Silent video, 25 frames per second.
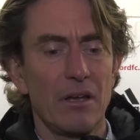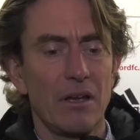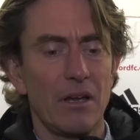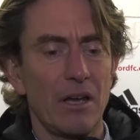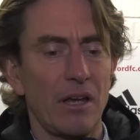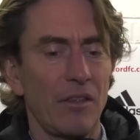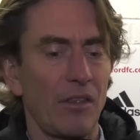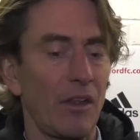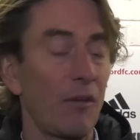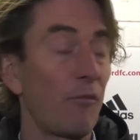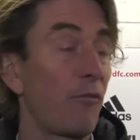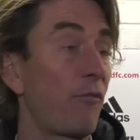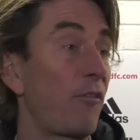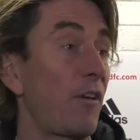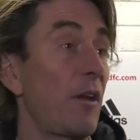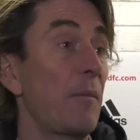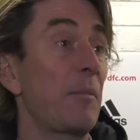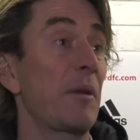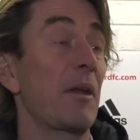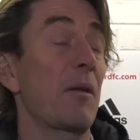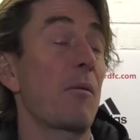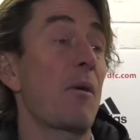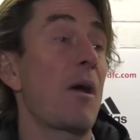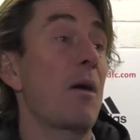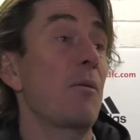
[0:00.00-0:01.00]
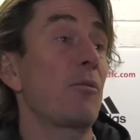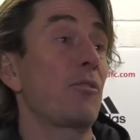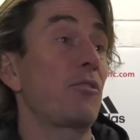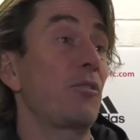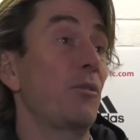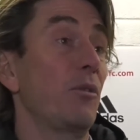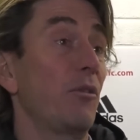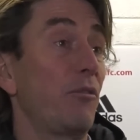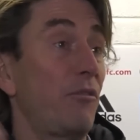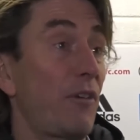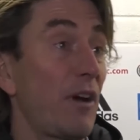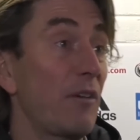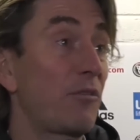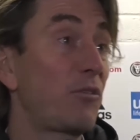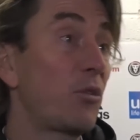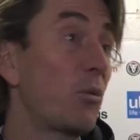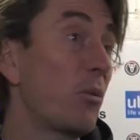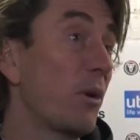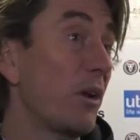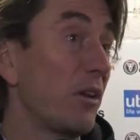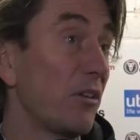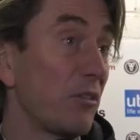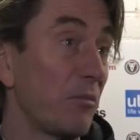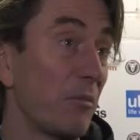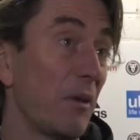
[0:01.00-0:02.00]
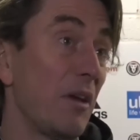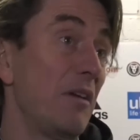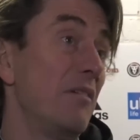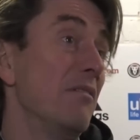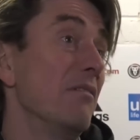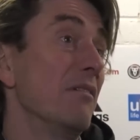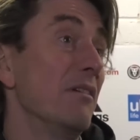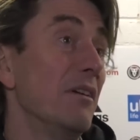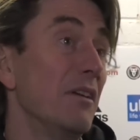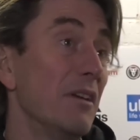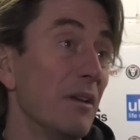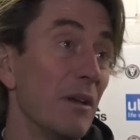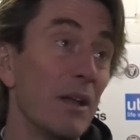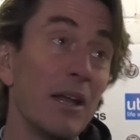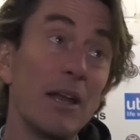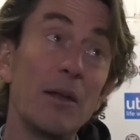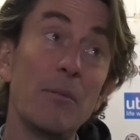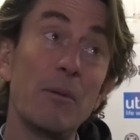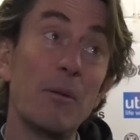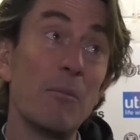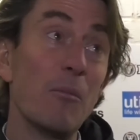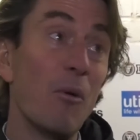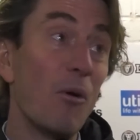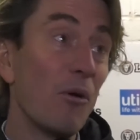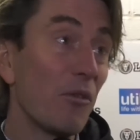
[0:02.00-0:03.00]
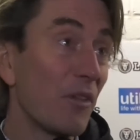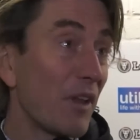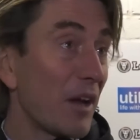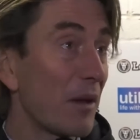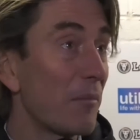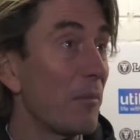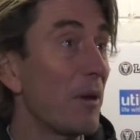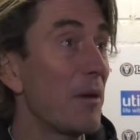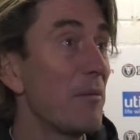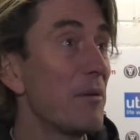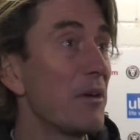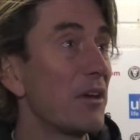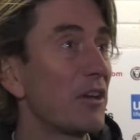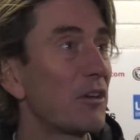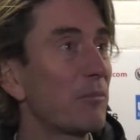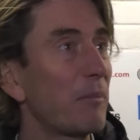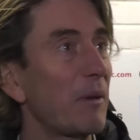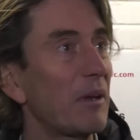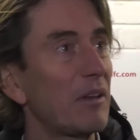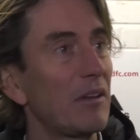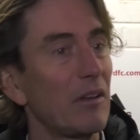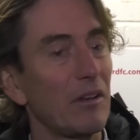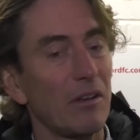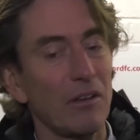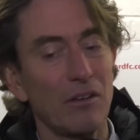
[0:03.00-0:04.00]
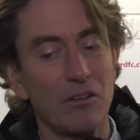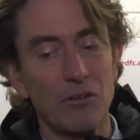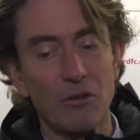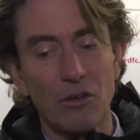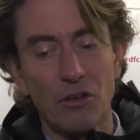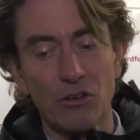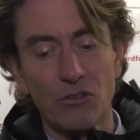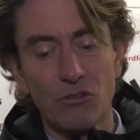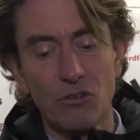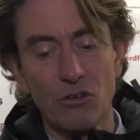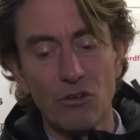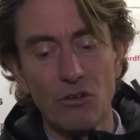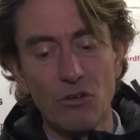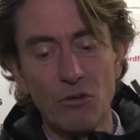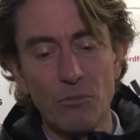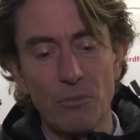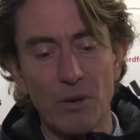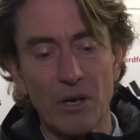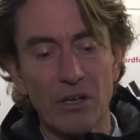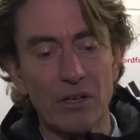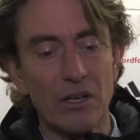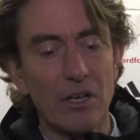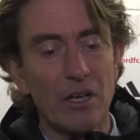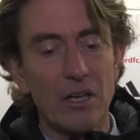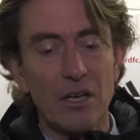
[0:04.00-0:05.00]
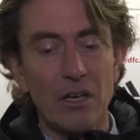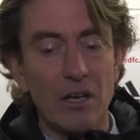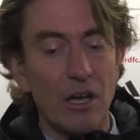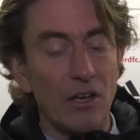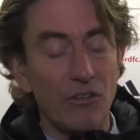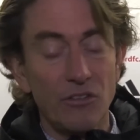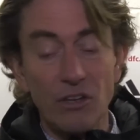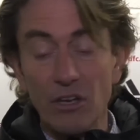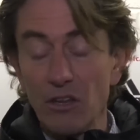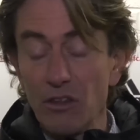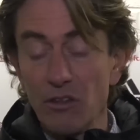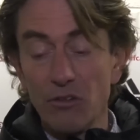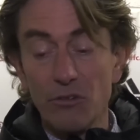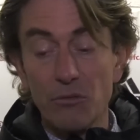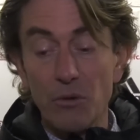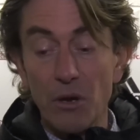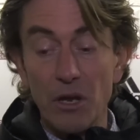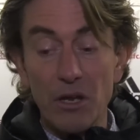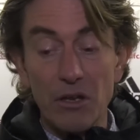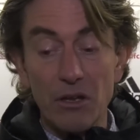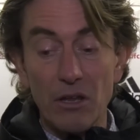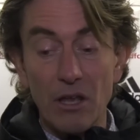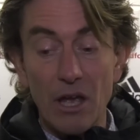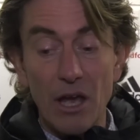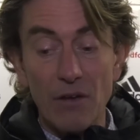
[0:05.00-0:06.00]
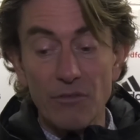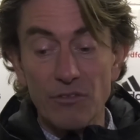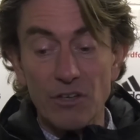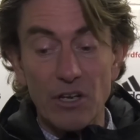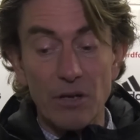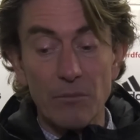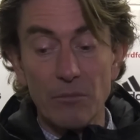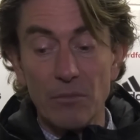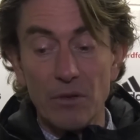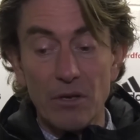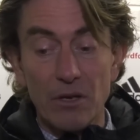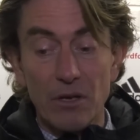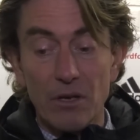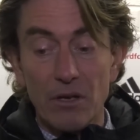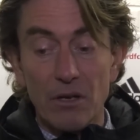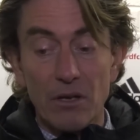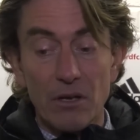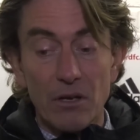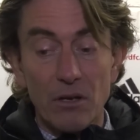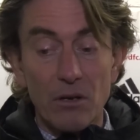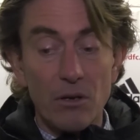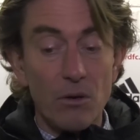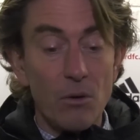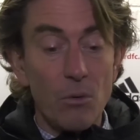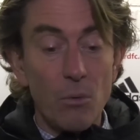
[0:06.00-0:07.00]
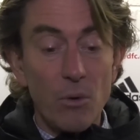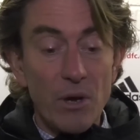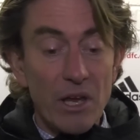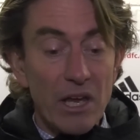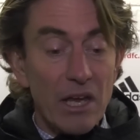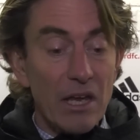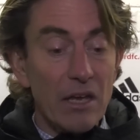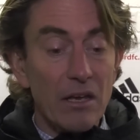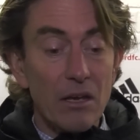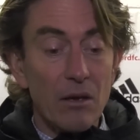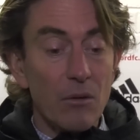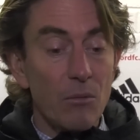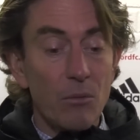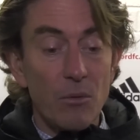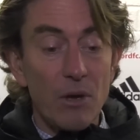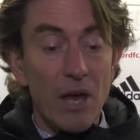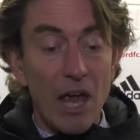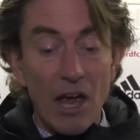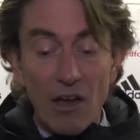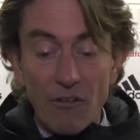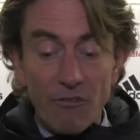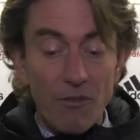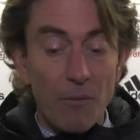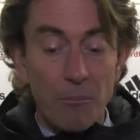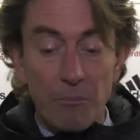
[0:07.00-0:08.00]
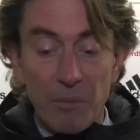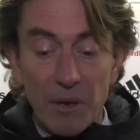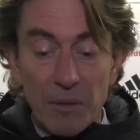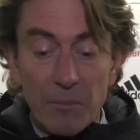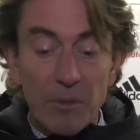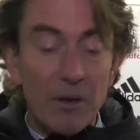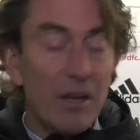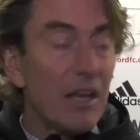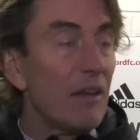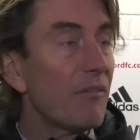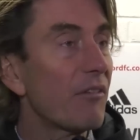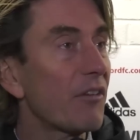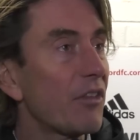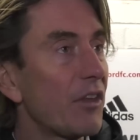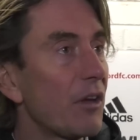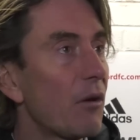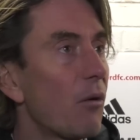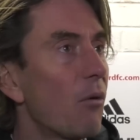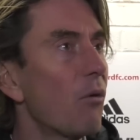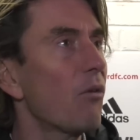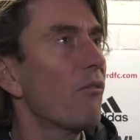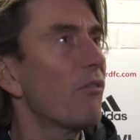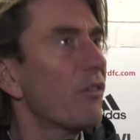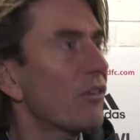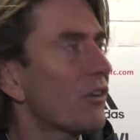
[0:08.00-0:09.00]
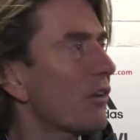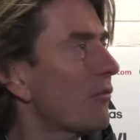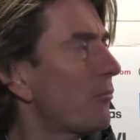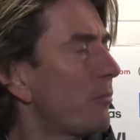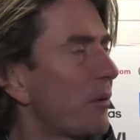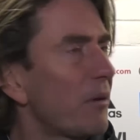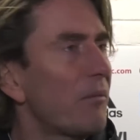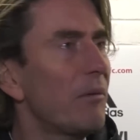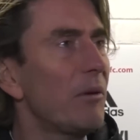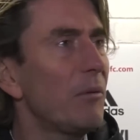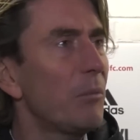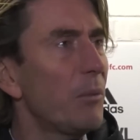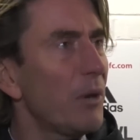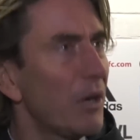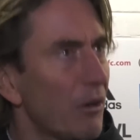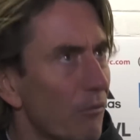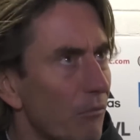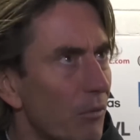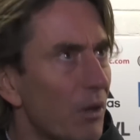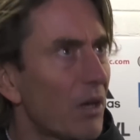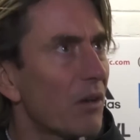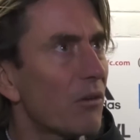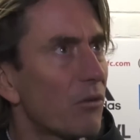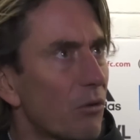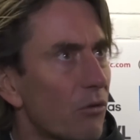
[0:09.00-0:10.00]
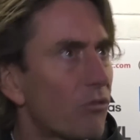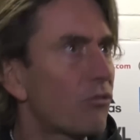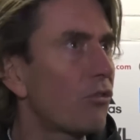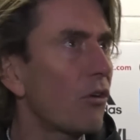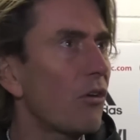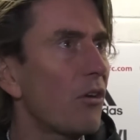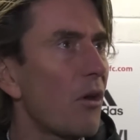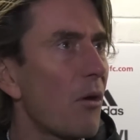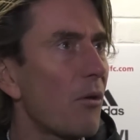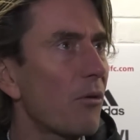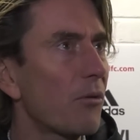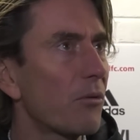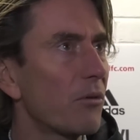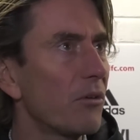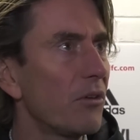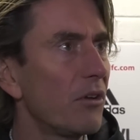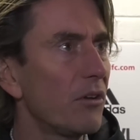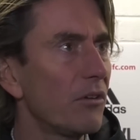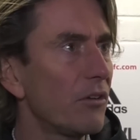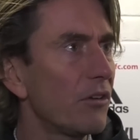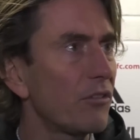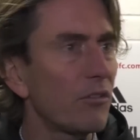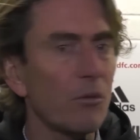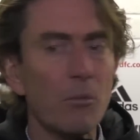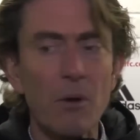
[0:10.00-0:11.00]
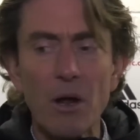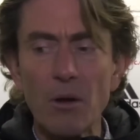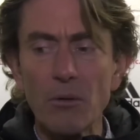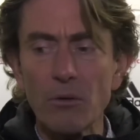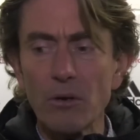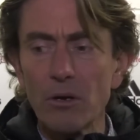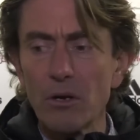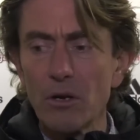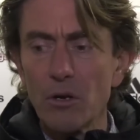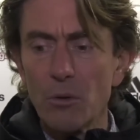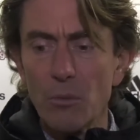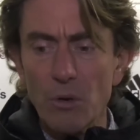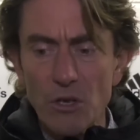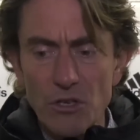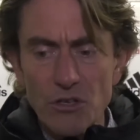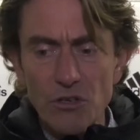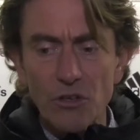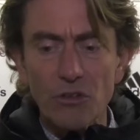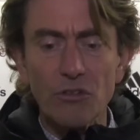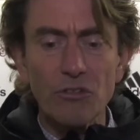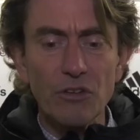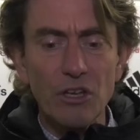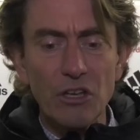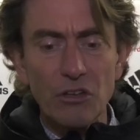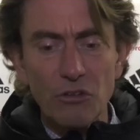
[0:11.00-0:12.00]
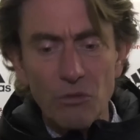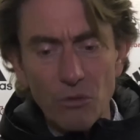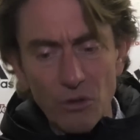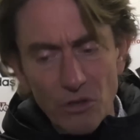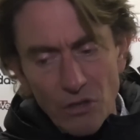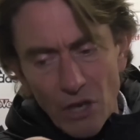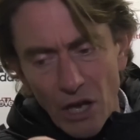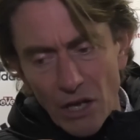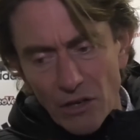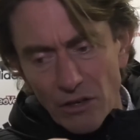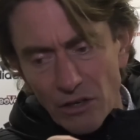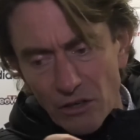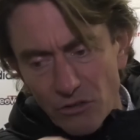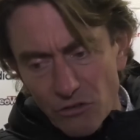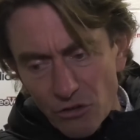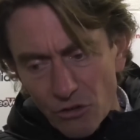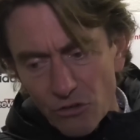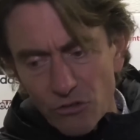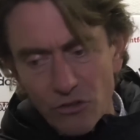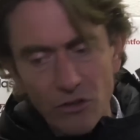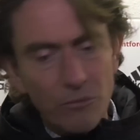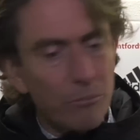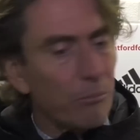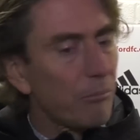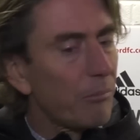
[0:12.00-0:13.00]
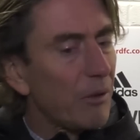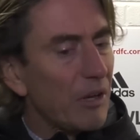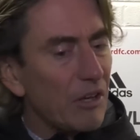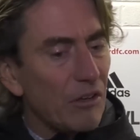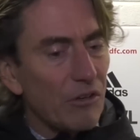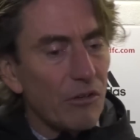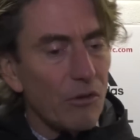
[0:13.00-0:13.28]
And then flip it around to a 5-2 win is a little bit more than I maybe expected us to do. But I said in the halftime, we have a big belief. I think all of us have big belief. We can turn this around. We just need to adjust a bit.